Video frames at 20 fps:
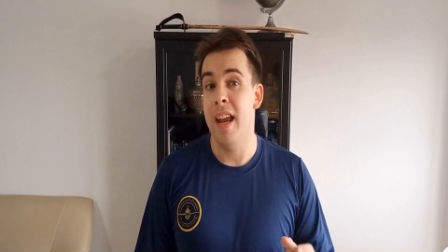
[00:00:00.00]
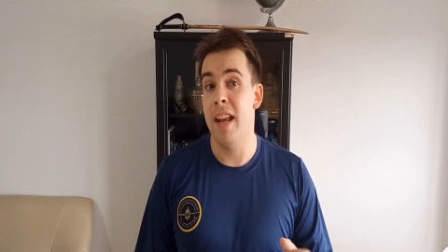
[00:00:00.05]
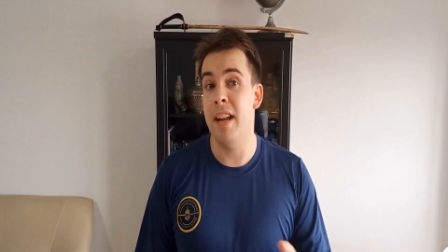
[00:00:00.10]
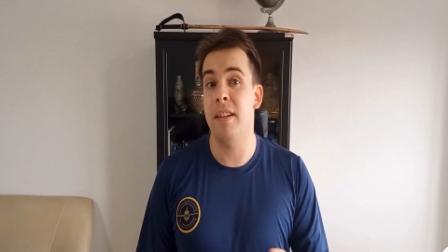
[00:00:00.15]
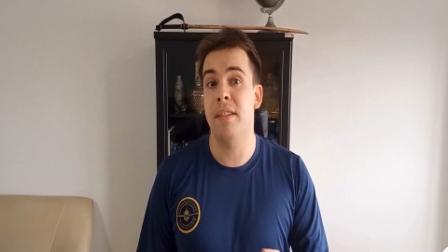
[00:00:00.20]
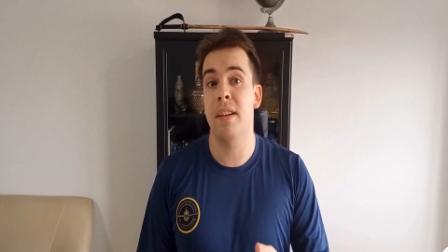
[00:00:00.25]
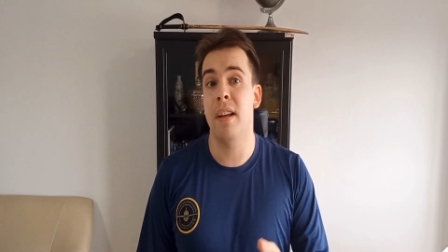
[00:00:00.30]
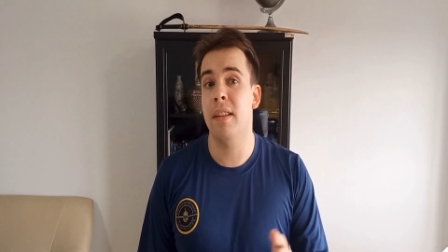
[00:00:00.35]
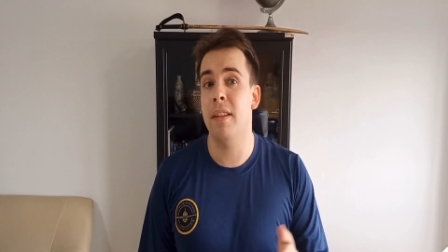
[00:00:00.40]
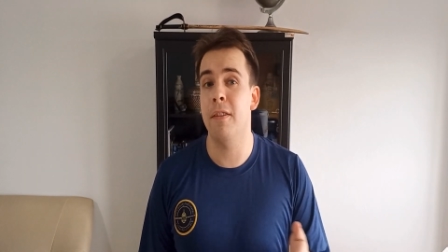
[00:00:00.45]
It
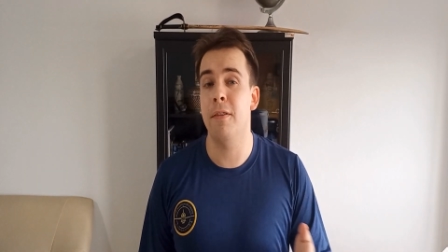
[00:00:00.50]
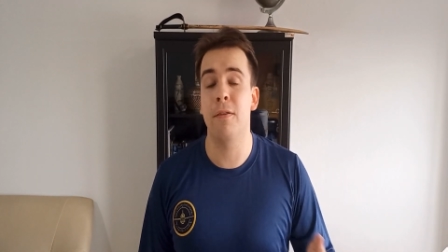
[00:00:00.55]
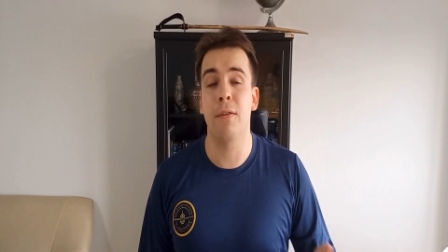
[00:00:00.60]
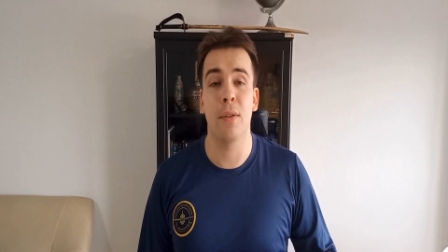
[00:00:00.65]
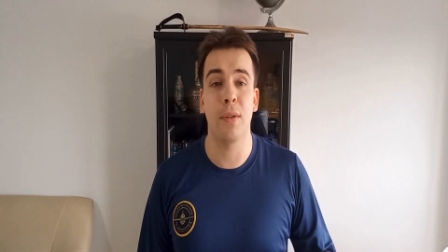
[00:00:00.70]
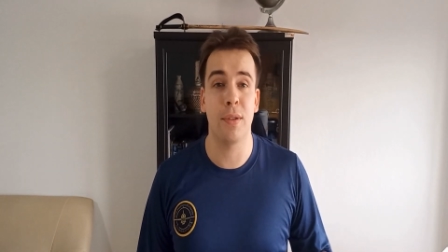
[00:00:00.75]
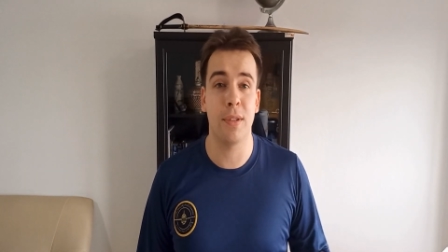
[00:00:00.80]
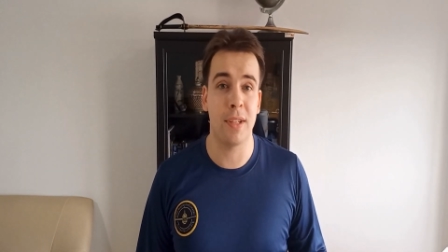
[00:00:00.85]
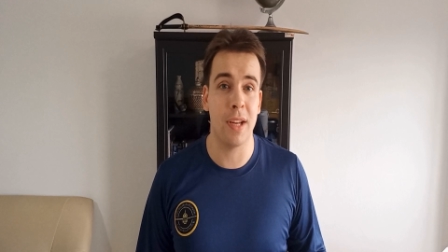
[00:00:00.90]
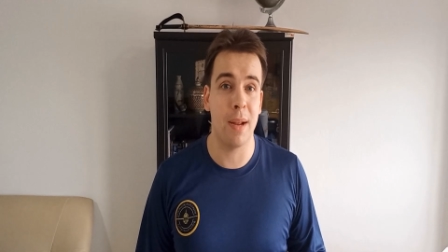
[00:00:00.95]
is not the
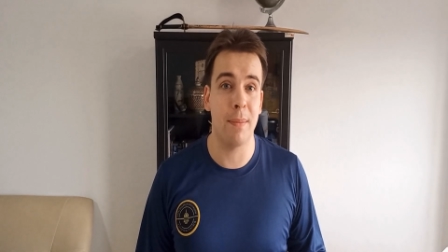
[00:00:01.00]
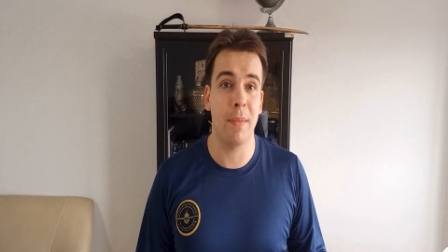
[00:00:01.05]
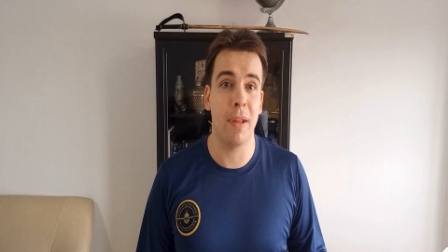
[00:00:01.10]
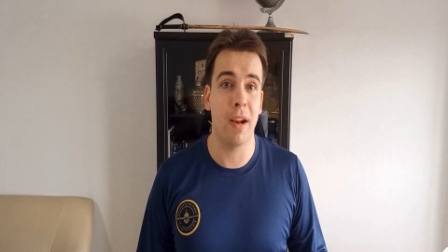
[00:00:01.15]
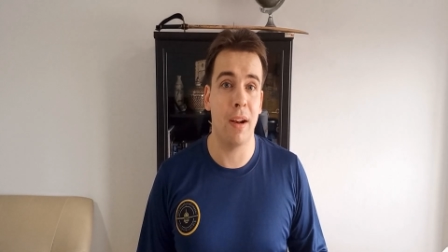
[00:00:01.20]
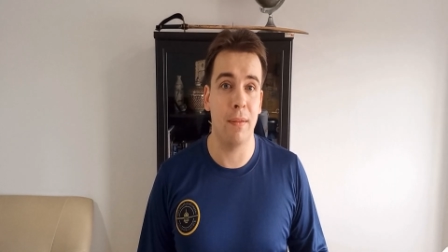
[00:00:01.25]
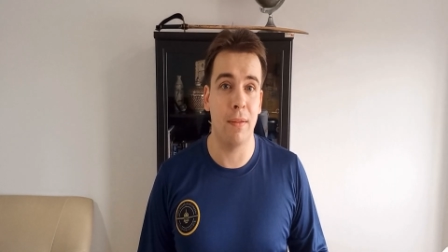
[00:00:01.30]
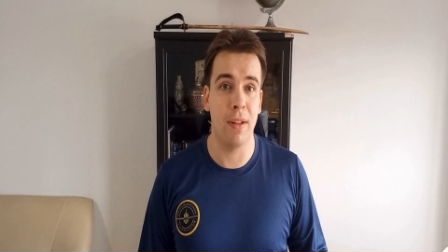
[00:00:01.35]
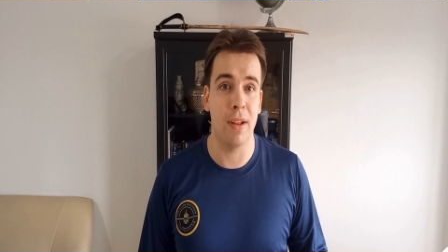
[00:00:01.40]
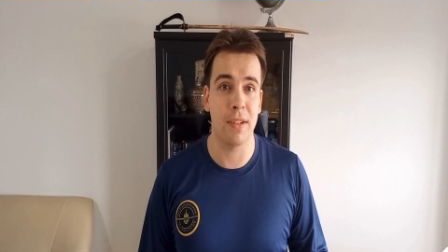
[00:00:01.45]
first time that
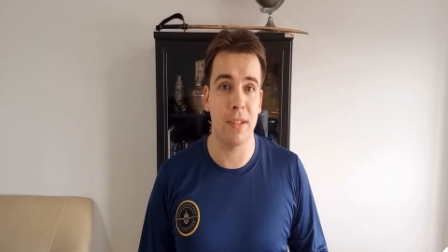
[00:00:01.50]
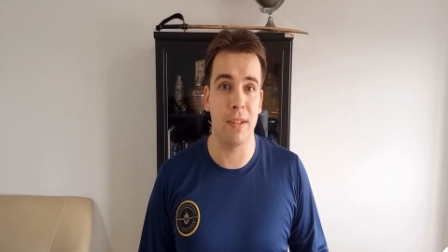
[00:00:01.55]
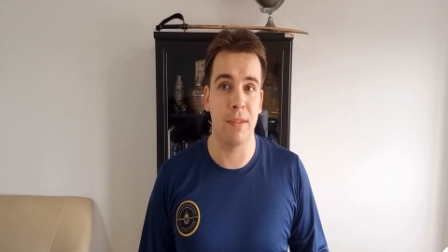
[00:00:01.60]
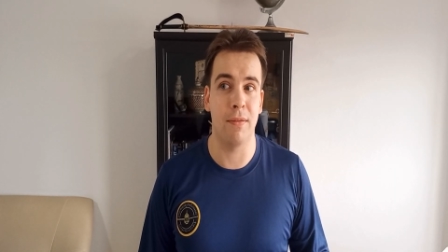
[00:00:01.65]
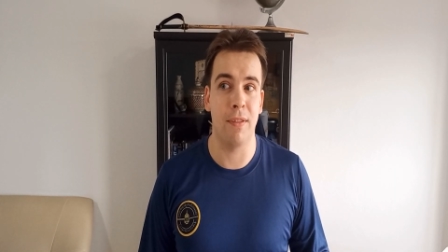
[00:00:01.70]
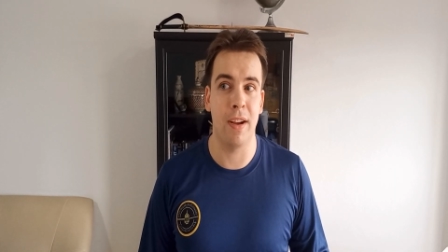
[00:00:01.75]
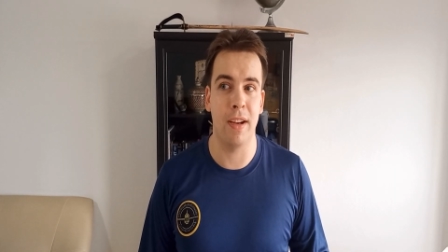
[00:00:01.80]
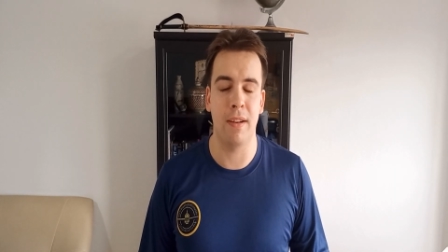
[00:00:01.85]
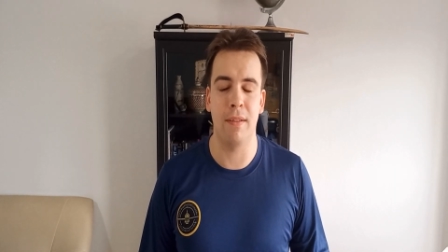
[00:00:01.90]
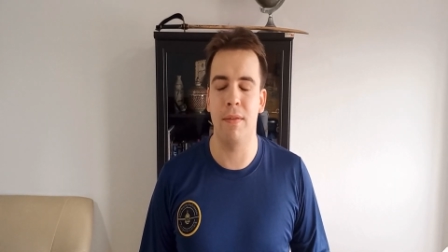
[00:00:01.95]
I've lost a fight.